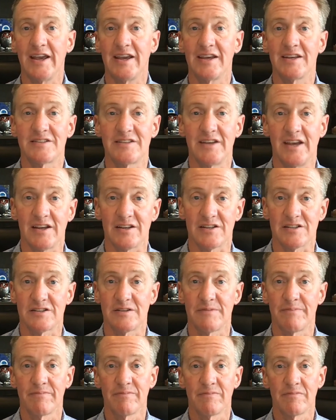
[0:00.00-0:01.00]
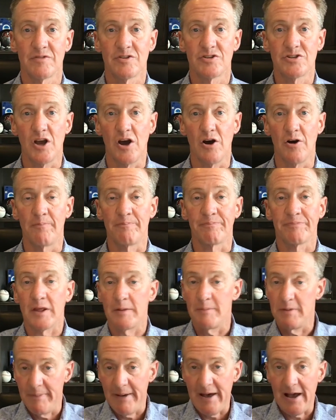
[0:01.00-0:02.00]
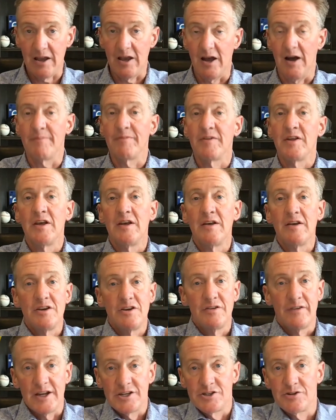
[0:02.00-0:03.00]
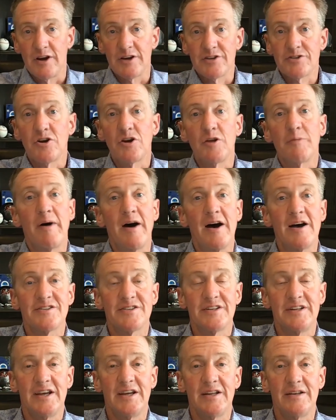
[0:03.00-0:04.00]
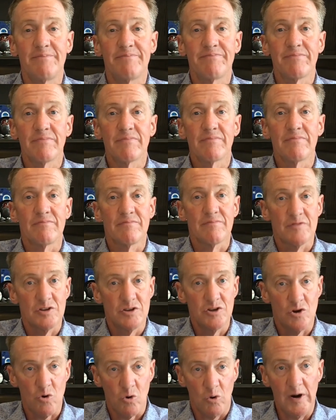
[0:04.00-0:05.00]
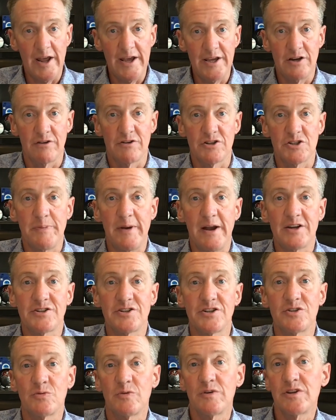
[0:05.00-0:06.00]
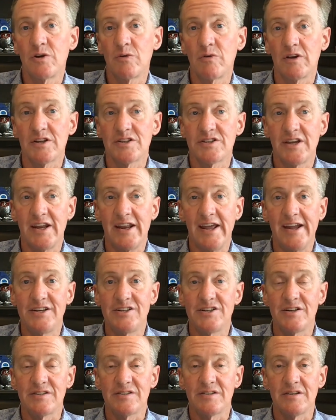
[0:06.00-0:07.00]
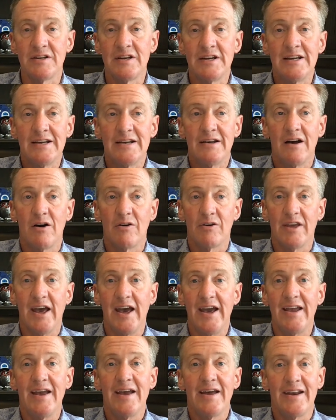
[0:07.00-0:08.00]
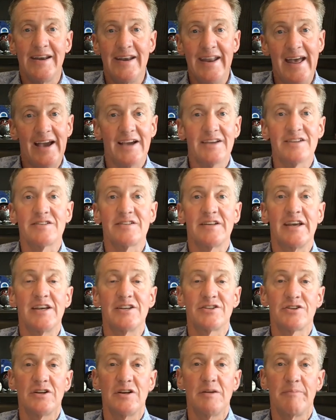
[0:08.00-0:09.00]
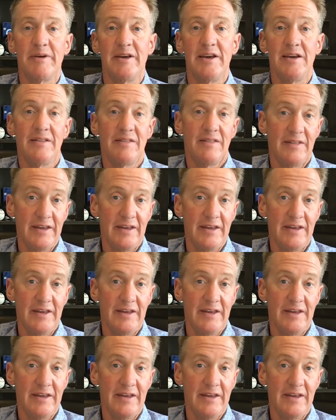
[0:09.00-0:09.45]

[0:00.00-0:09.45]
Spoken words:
thing is this. So let me back up. You got your escrow deposit in, you coordinate your inspections with your real estate agent. Okay, next is going to be